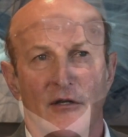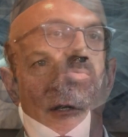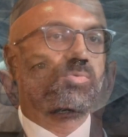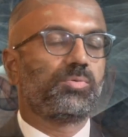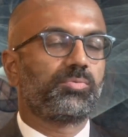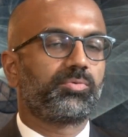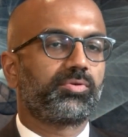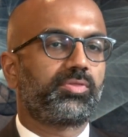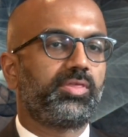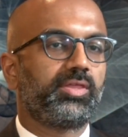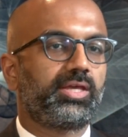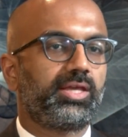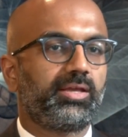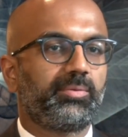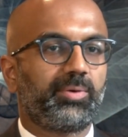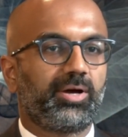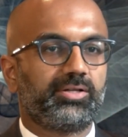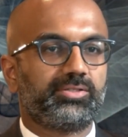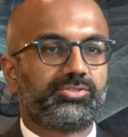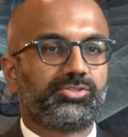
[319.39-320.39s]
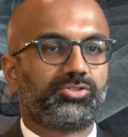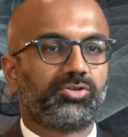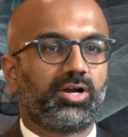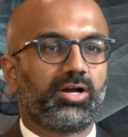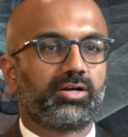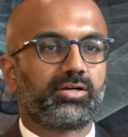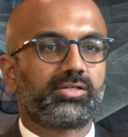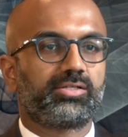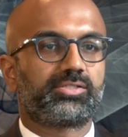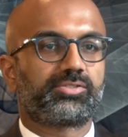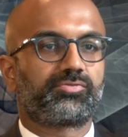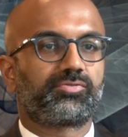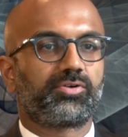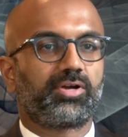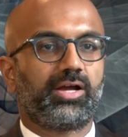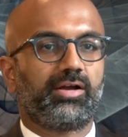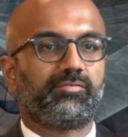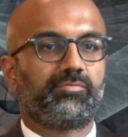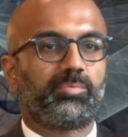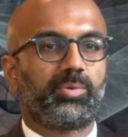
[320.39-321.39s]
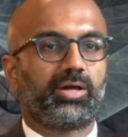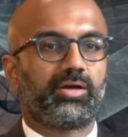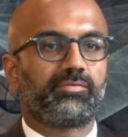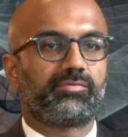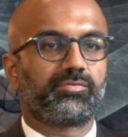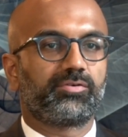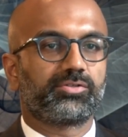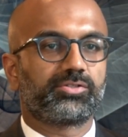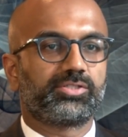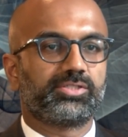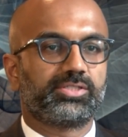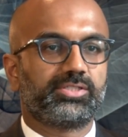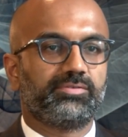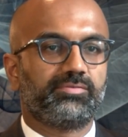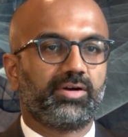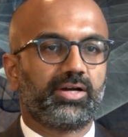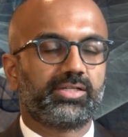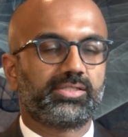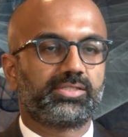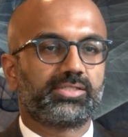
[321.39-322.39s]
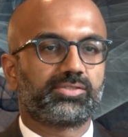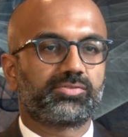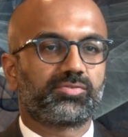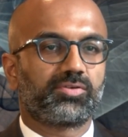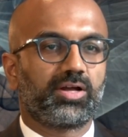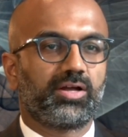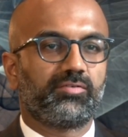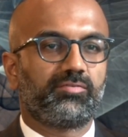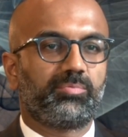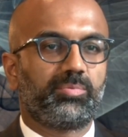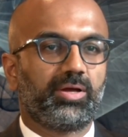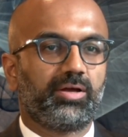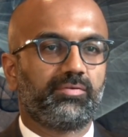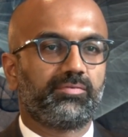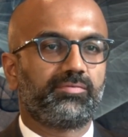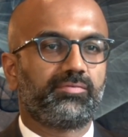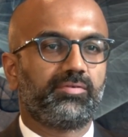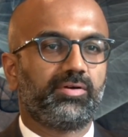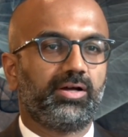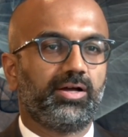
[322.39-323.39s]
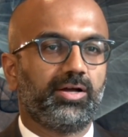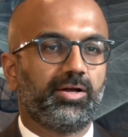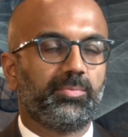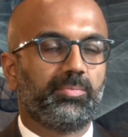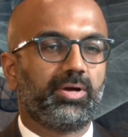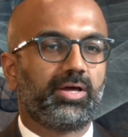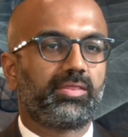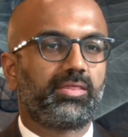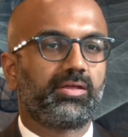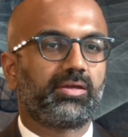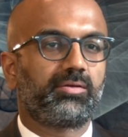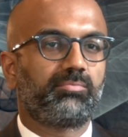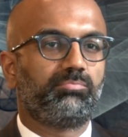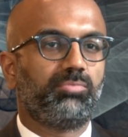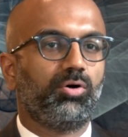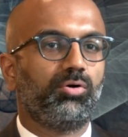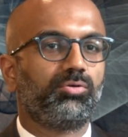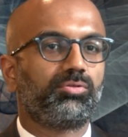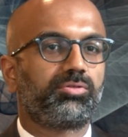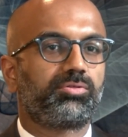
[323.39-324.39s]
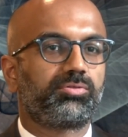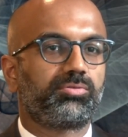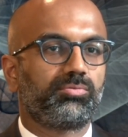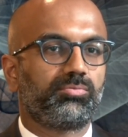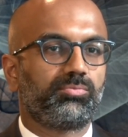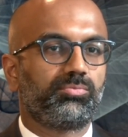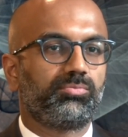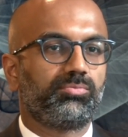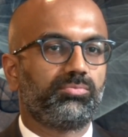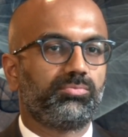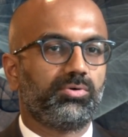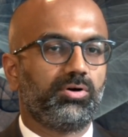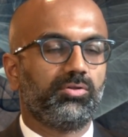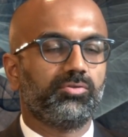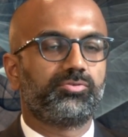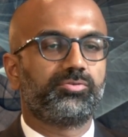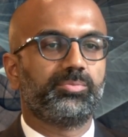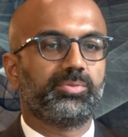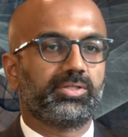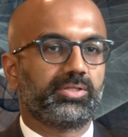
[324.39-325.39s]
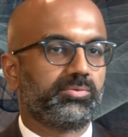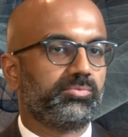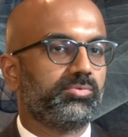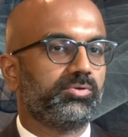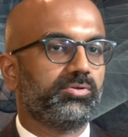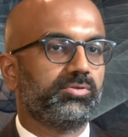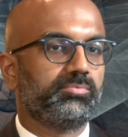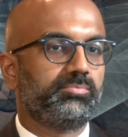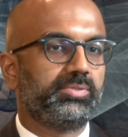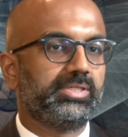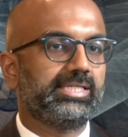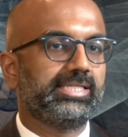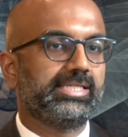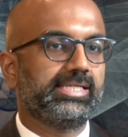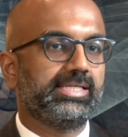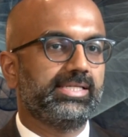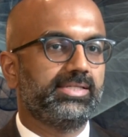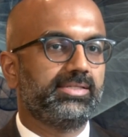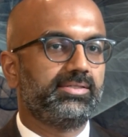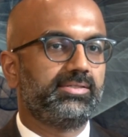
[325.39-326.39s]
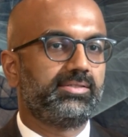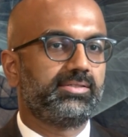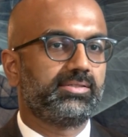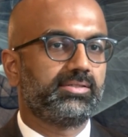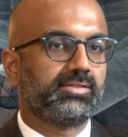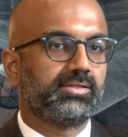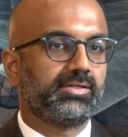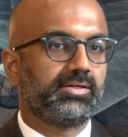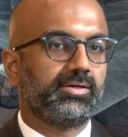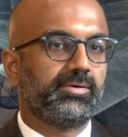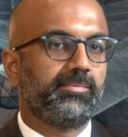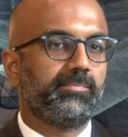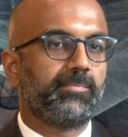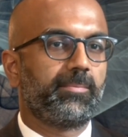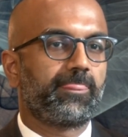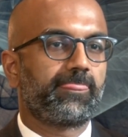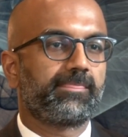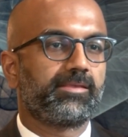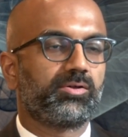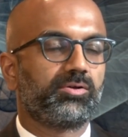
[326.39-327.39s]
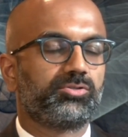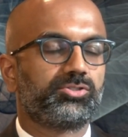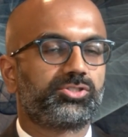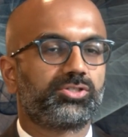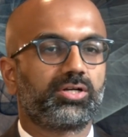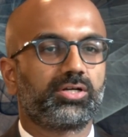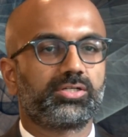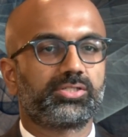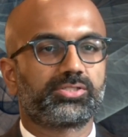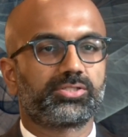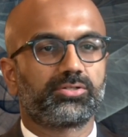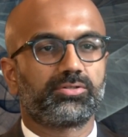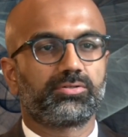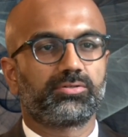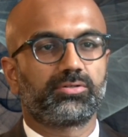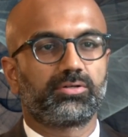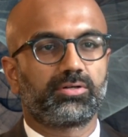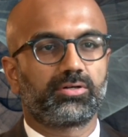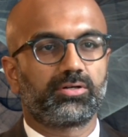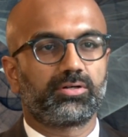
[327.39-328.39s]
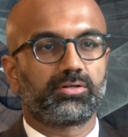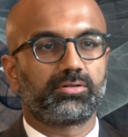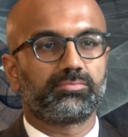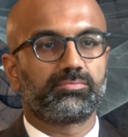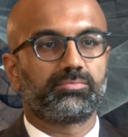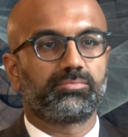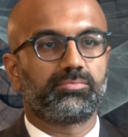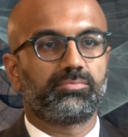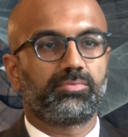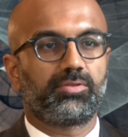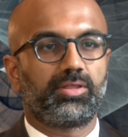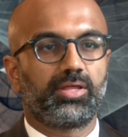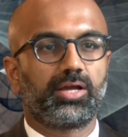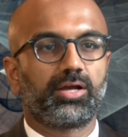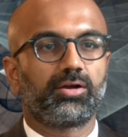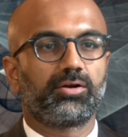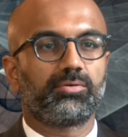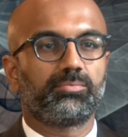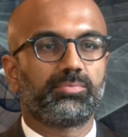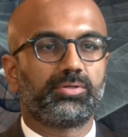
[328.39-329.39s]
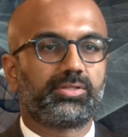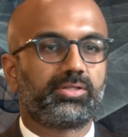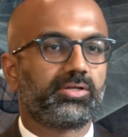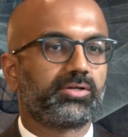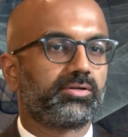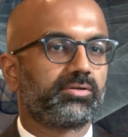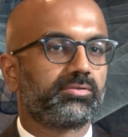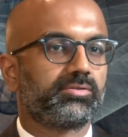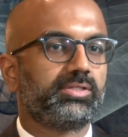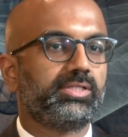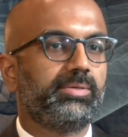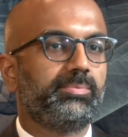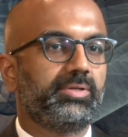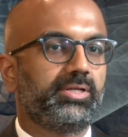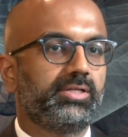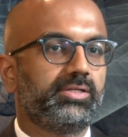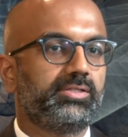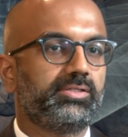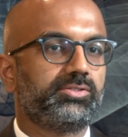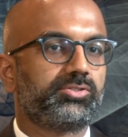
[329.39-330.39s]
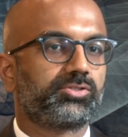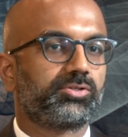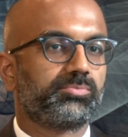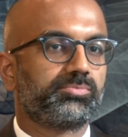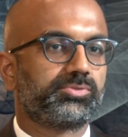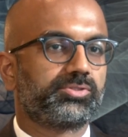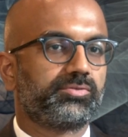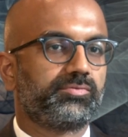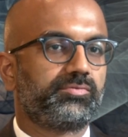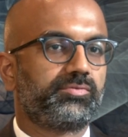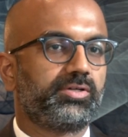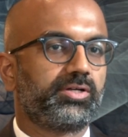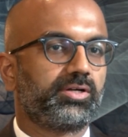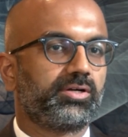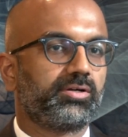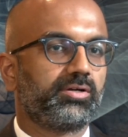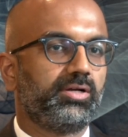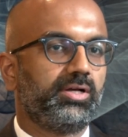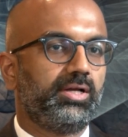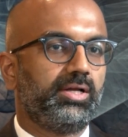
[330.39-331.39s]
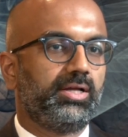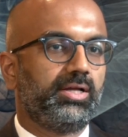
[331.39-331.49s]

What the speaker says: When we're thinking about drugs for HFpEF versus devices for HFpEF, I think both ultimately will be needed. Drugs are there, but they're limited in terms of their